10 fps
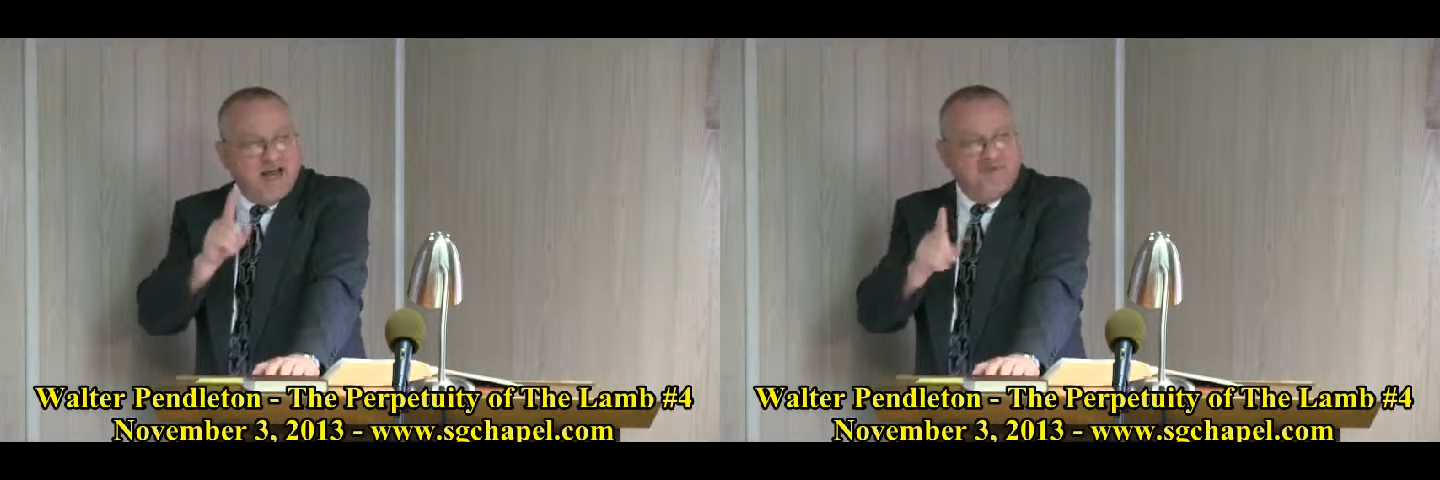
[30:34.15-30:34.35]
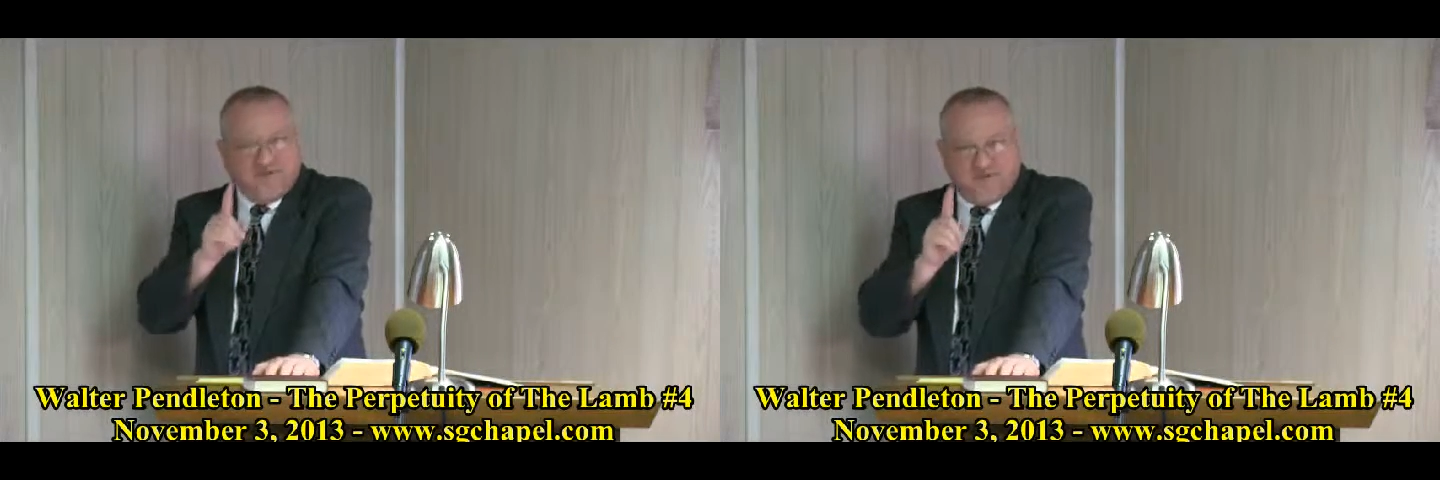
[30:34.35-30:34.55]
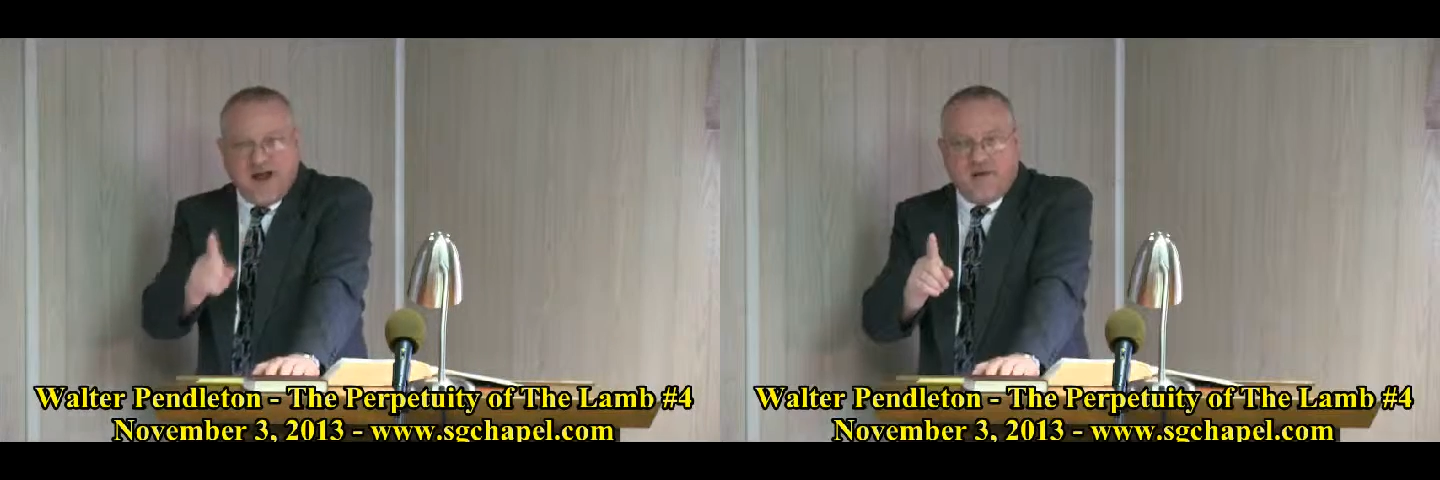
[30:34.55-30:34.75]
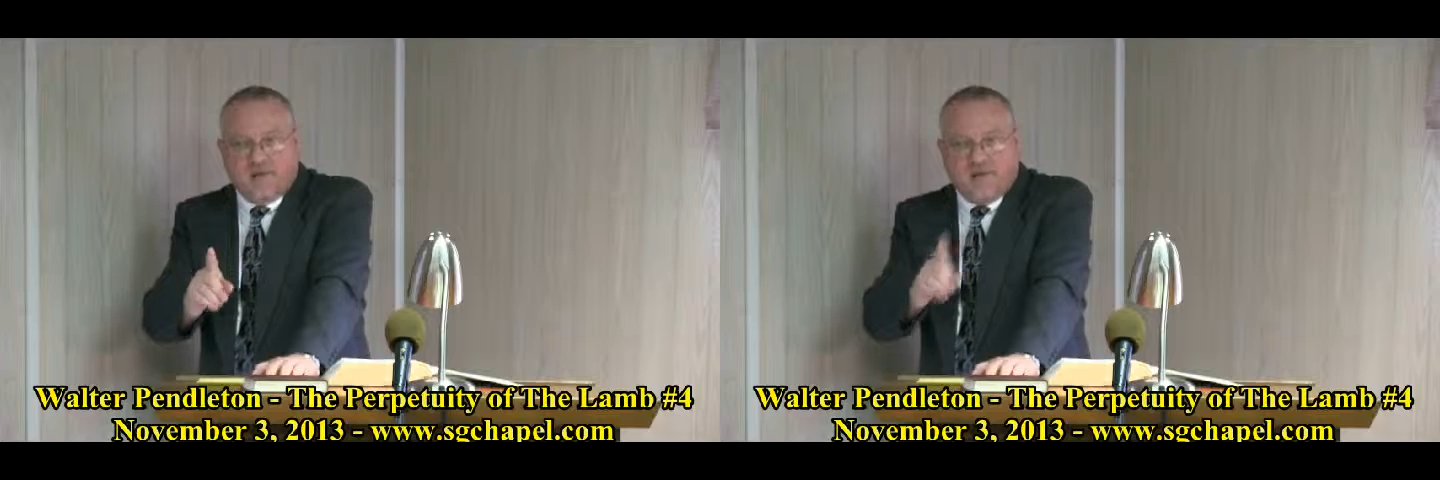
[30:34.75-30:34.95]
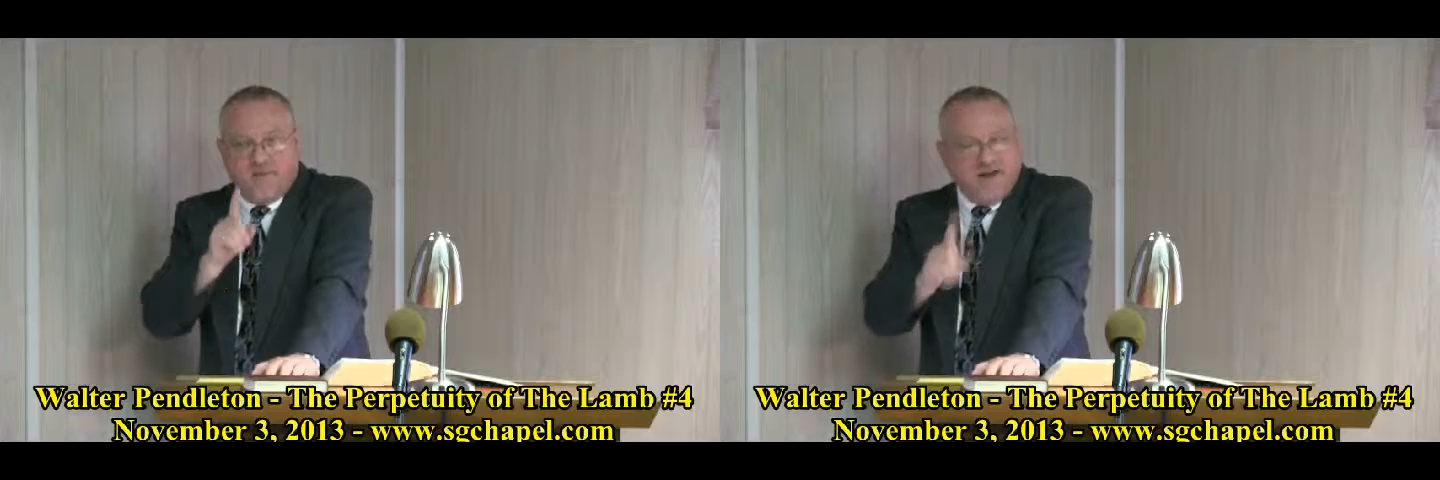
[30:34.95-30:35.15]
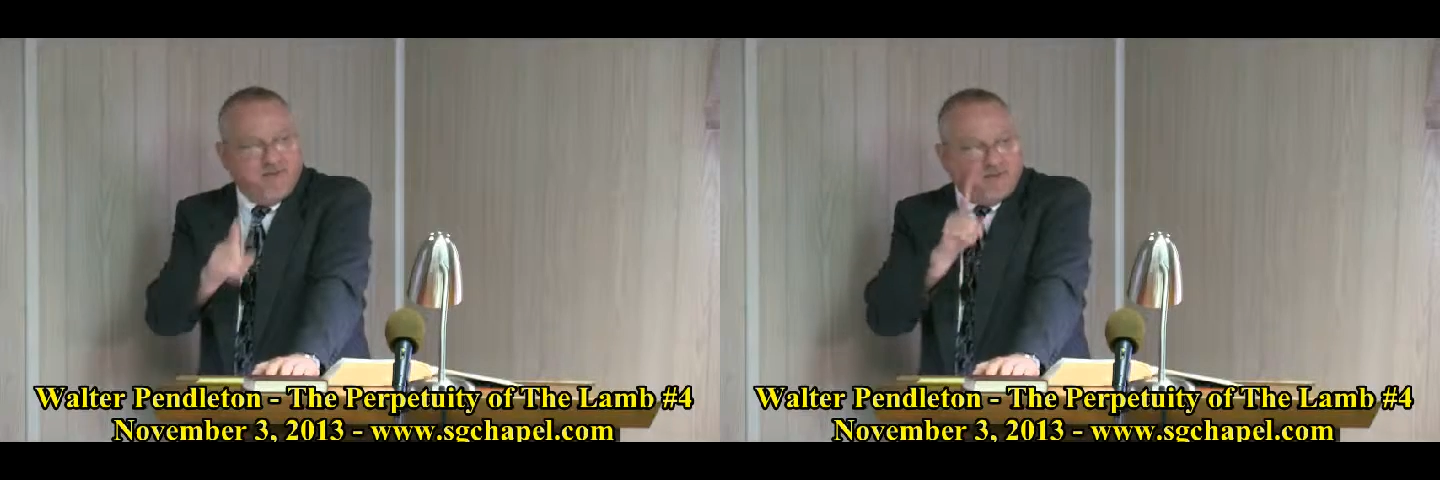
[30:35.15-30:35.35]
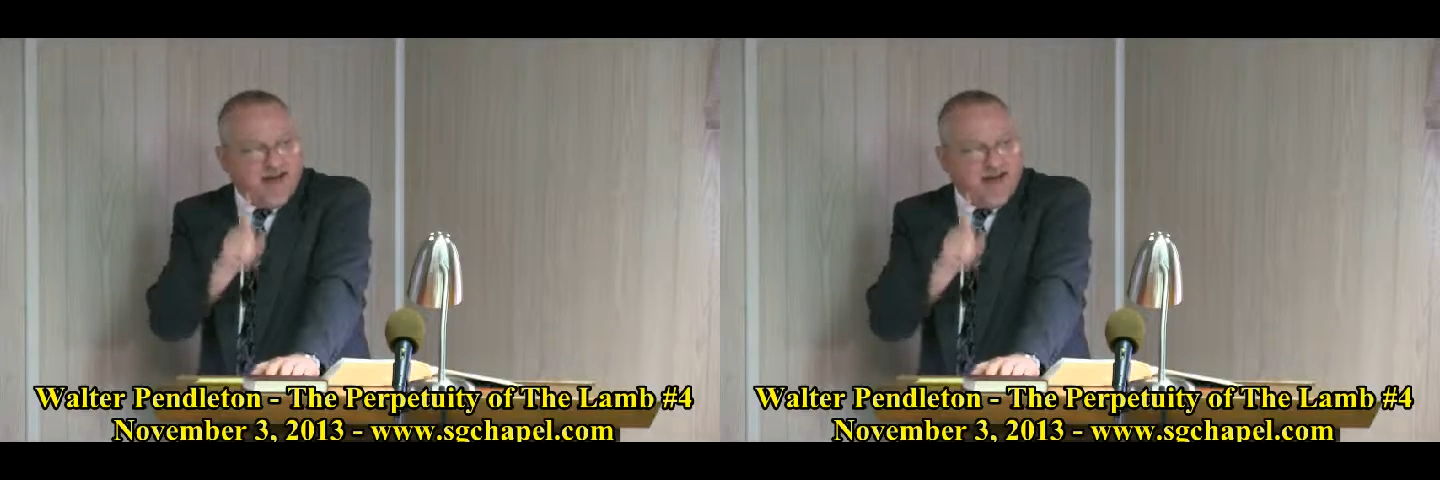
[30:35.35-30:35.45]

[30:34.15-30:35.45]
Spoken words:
himself to be the